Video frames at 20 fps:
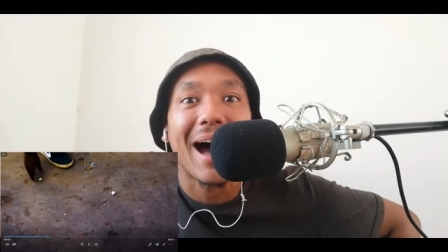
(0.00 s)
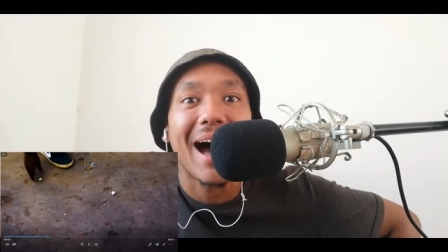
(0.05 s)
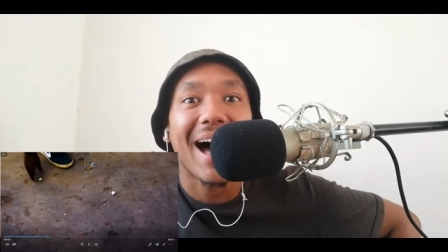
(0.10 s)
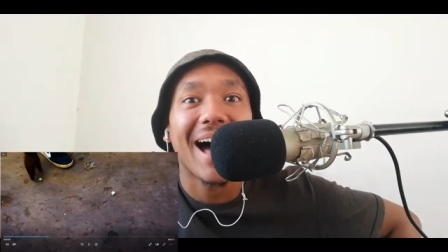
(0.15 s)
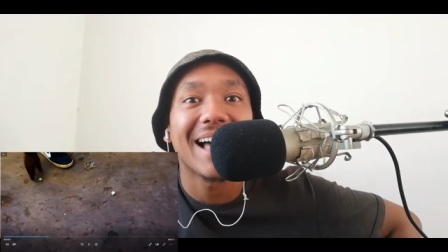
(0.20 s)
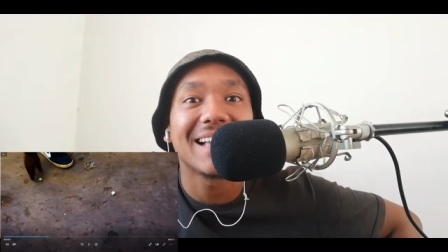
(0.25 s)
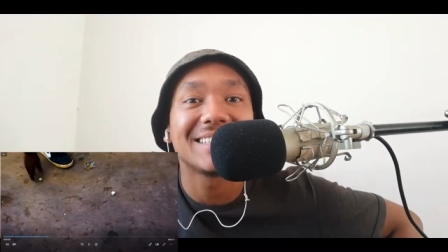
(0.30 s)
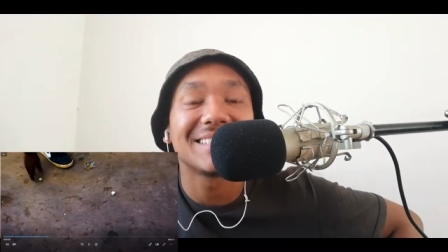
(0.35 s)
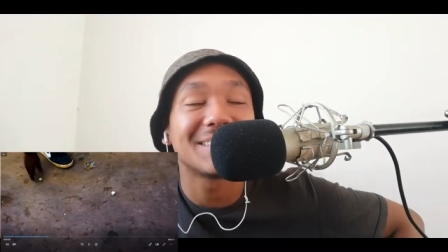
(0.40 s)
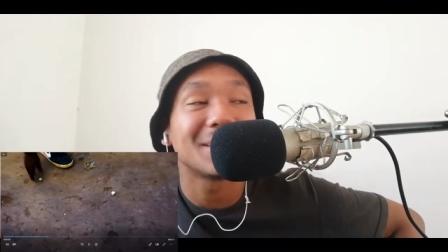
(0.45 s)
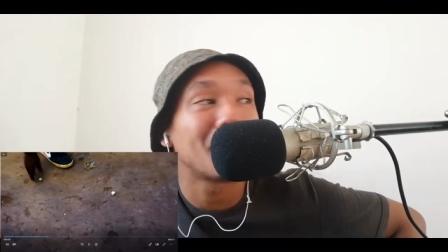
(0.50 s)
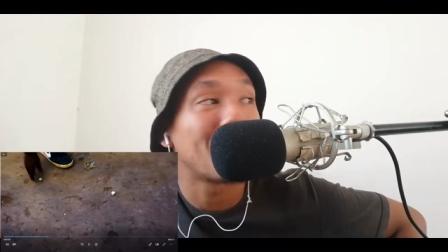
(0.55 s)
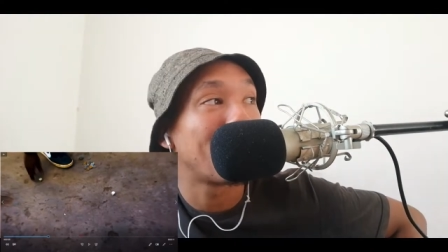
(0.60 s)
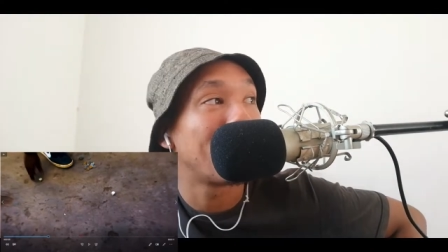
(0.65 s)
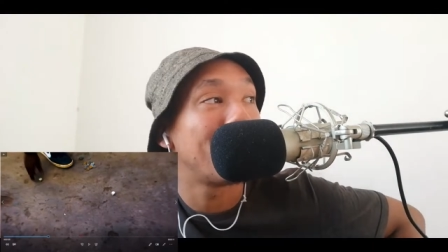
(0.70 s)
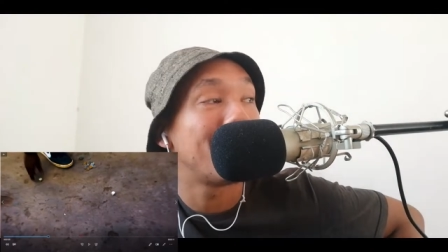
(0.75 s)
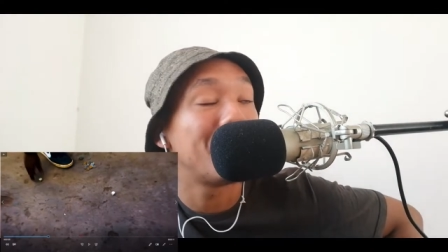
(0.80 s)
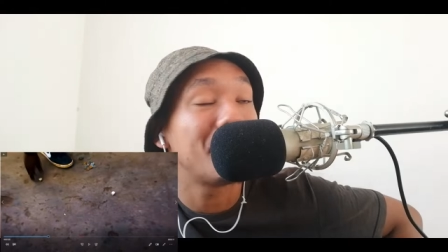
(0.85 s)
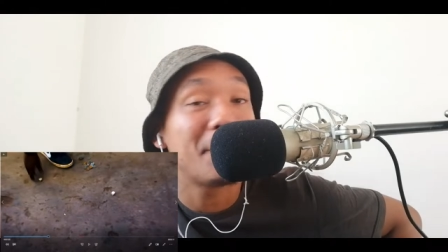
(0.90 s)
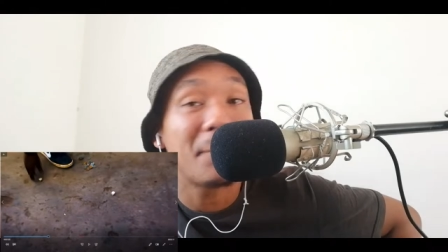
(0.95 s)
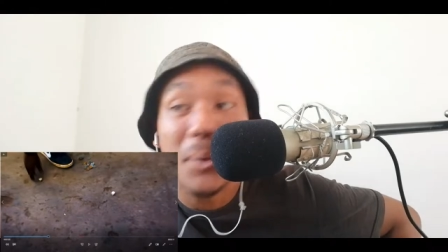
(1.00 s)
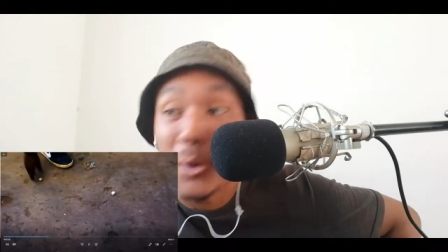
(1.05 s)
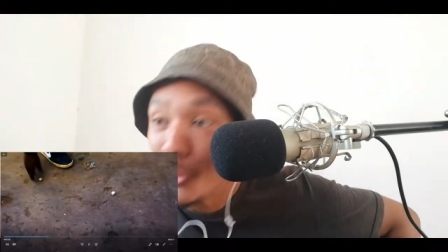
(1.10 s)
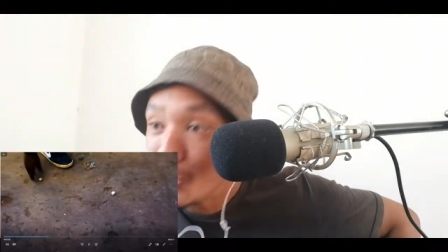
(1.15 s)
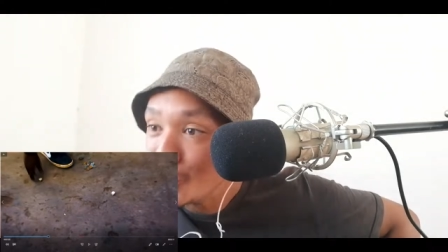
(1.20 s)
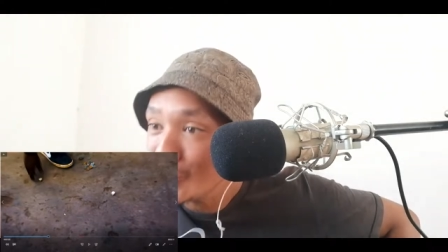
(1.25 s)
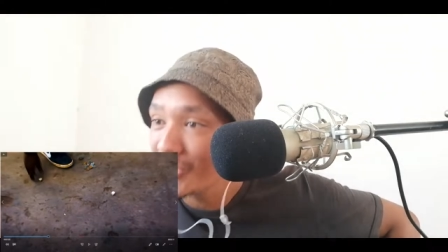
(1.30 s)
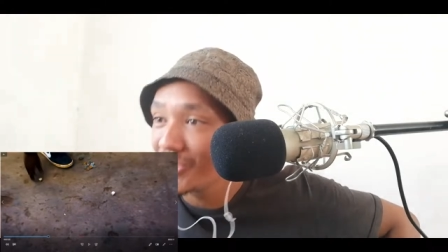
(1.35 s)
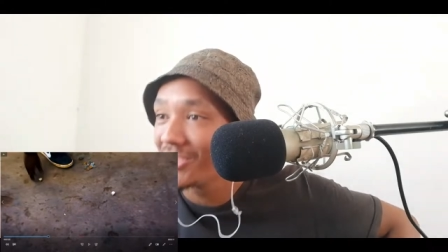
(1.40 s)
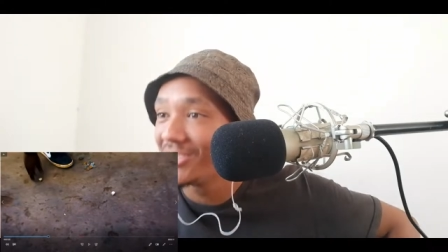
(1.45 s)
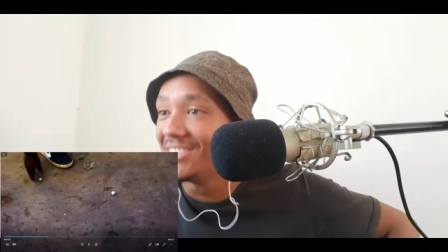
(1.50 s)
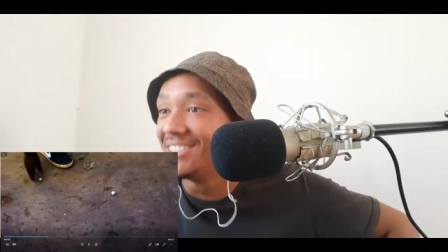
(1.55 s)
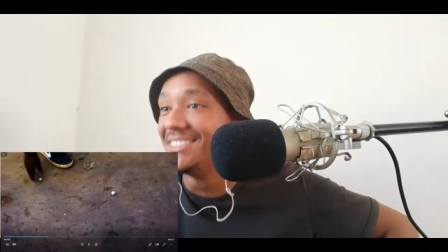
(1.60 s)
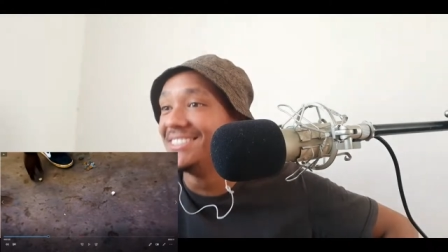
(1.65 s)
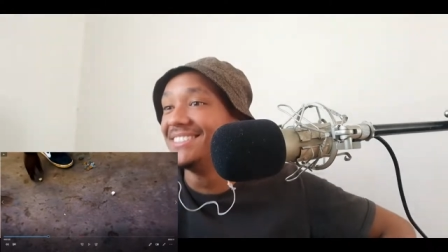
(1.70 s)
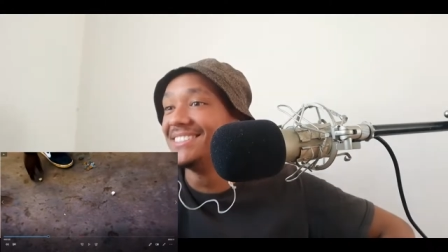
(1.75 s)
Awesome. Post.